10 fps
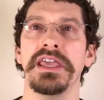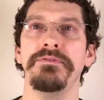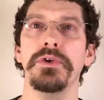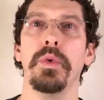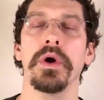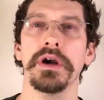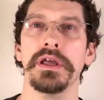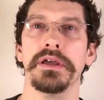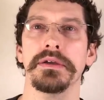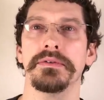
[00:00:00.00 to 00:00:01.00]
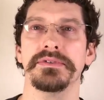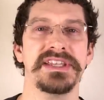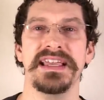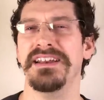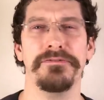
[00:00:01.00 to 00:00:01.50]
if you were to,
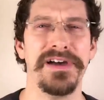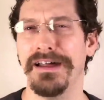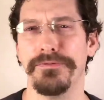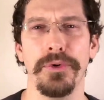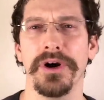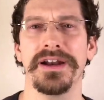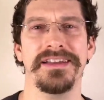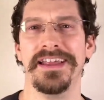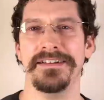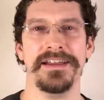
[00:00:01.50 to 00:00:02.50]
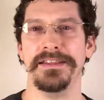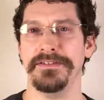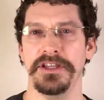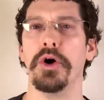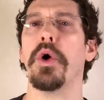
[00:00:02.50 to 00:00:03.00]
say, get a Fat 4, and
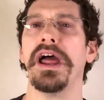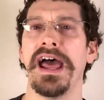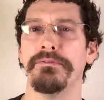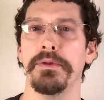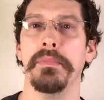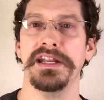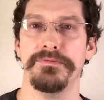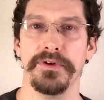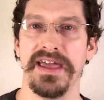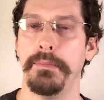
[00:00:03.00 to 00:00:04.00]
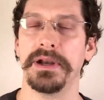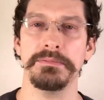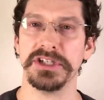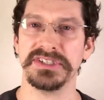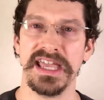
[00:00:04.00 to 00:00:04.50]
you don't quite have the money for that, but
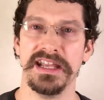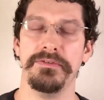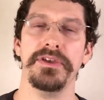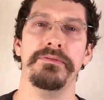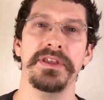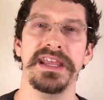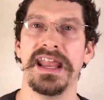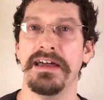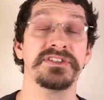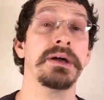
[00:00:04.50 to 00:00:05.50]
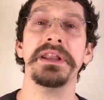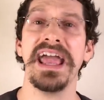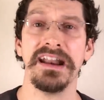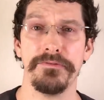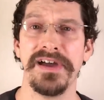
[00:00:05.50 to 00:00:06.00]
I'm just saying, if you did have, if
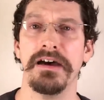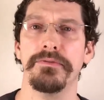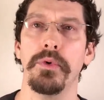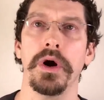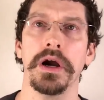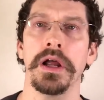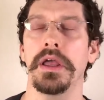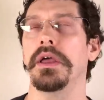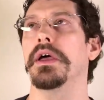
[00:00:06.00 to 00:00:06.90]
somebody had a Fat 4,